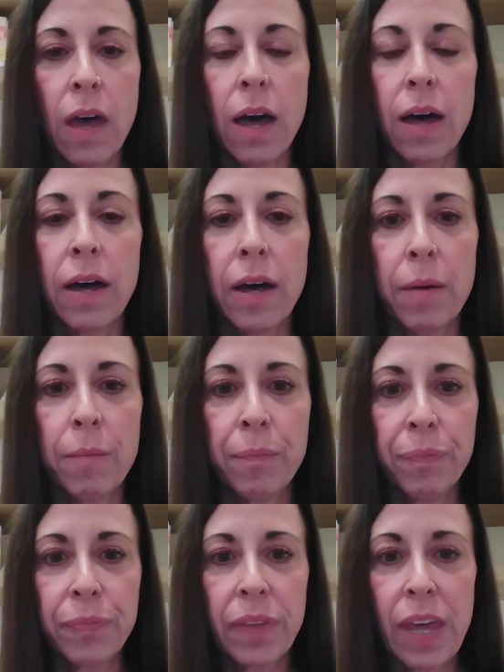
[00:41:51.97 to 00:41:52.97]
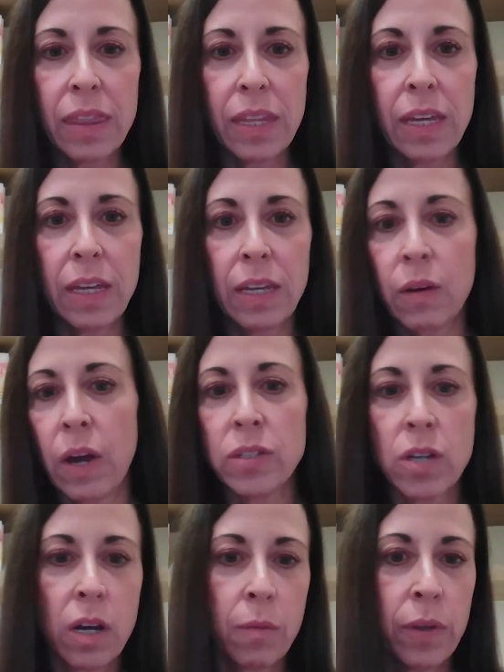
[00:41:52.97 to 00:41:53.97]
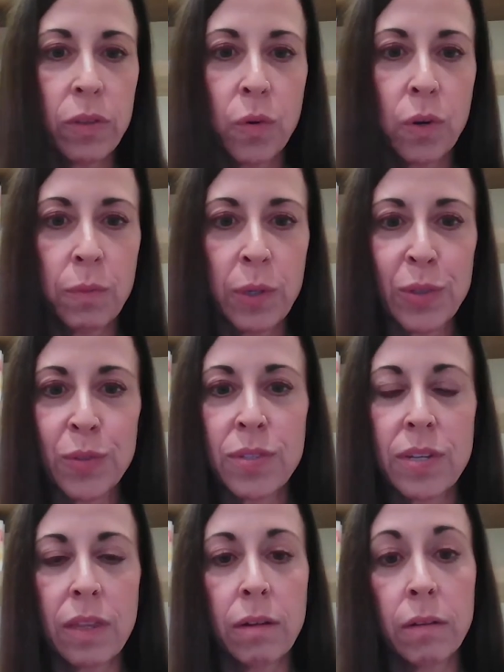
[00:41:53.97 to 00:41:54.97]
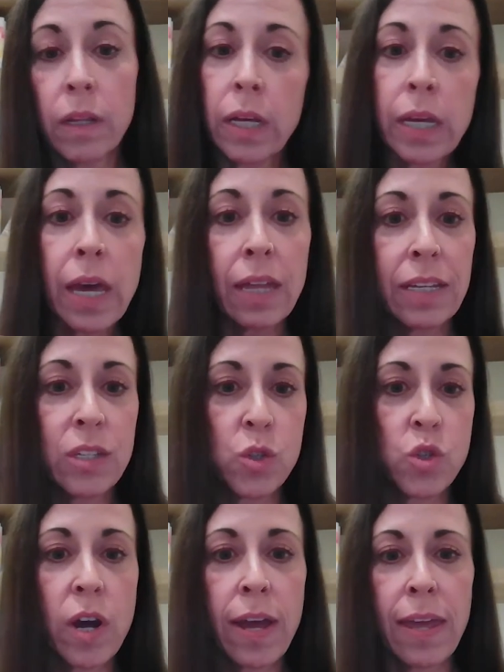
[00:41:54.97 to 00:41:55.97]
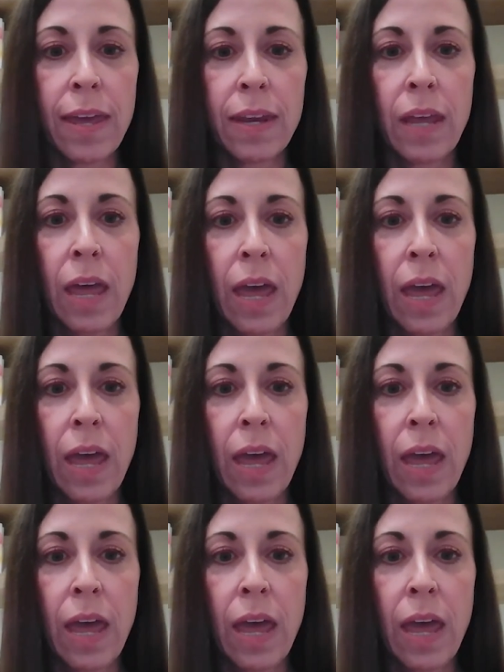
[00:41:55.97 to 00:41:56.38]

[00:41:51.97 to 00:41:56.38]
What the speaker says: And then I talk about the hormones, and they're like, "Yeah, let's try it."